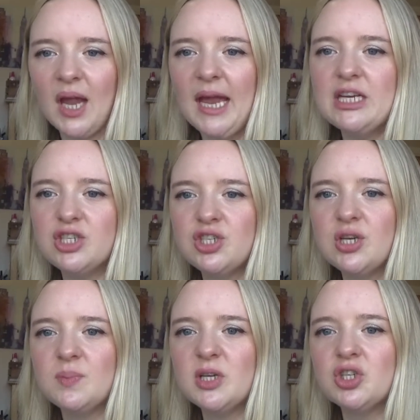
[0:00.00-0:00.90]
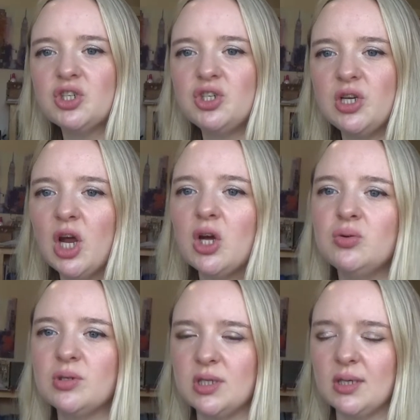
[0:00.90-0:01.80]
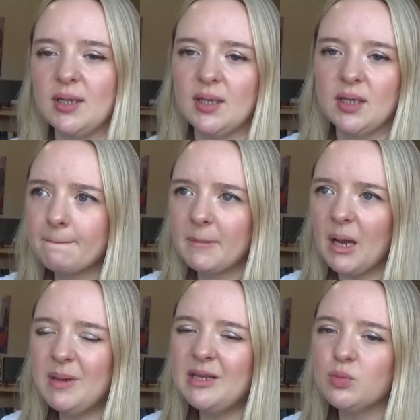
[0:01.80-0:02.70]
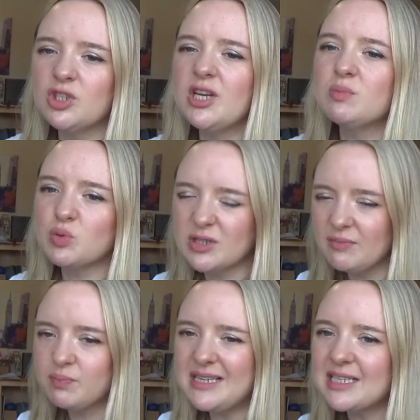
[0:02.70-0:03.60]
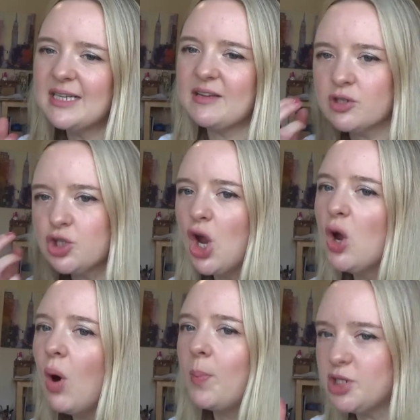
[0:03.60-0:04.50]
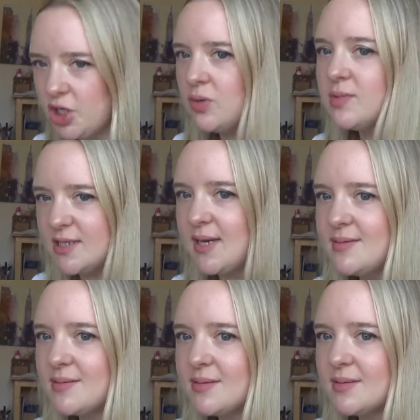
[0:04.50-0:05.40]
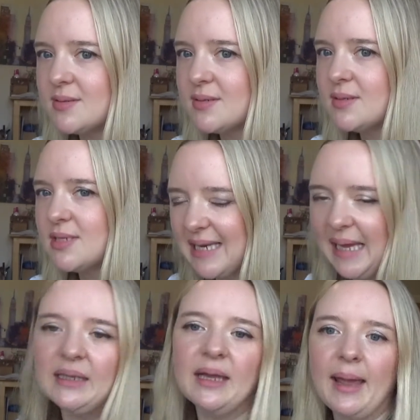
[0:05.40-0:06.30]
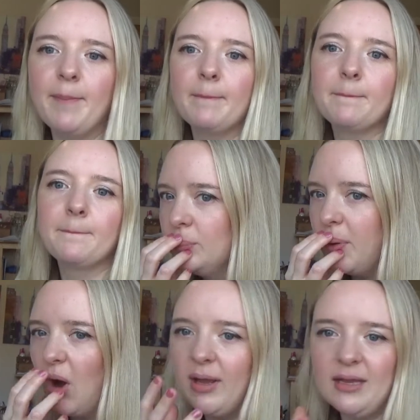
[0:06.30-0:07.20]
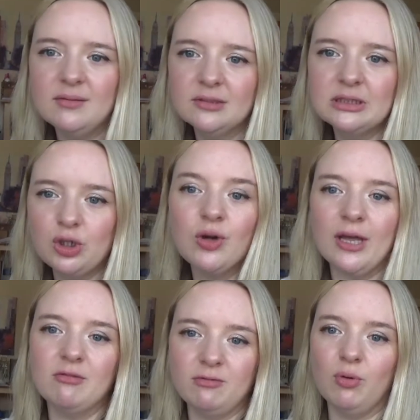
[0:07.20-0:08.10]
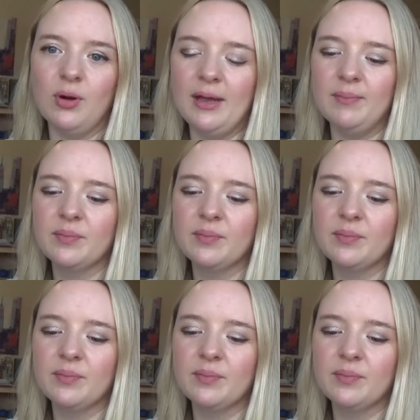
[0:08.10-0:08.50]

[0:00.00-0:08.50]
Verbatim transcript: Is she because she knows that? I mean, the, she was basically given two opportunities to kill him by cooking for him.